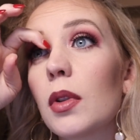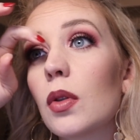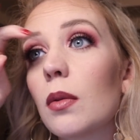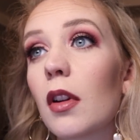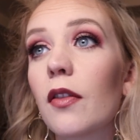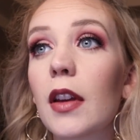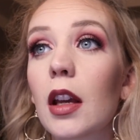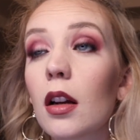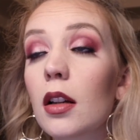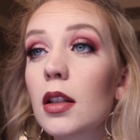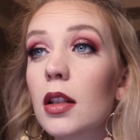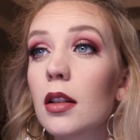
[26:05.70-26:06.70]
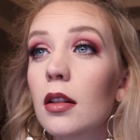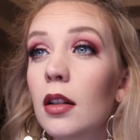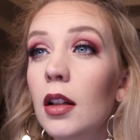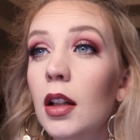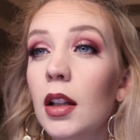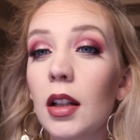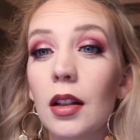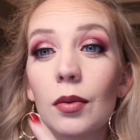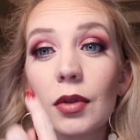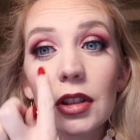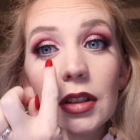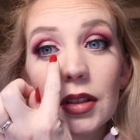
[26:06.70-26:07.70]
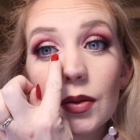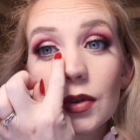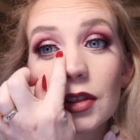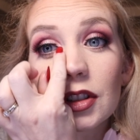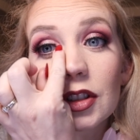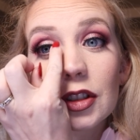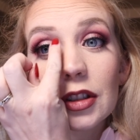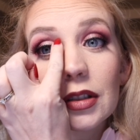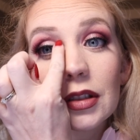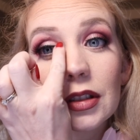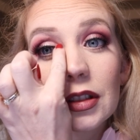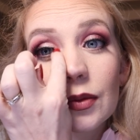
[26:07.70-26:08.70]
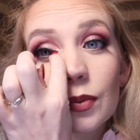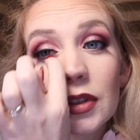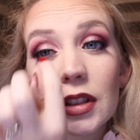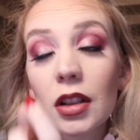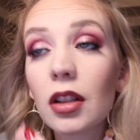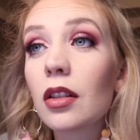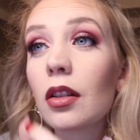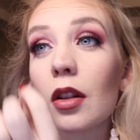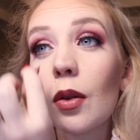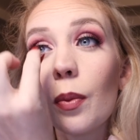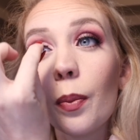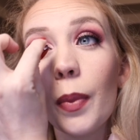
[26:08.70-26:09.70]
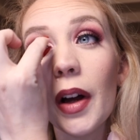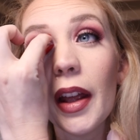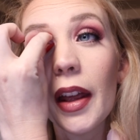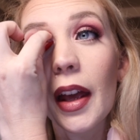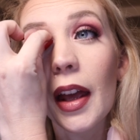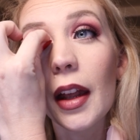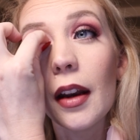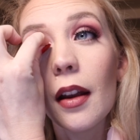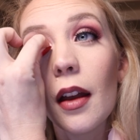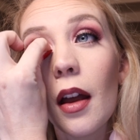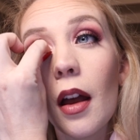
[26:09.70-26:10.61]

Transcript: between my fingers. This one is just kind of being a little butthead.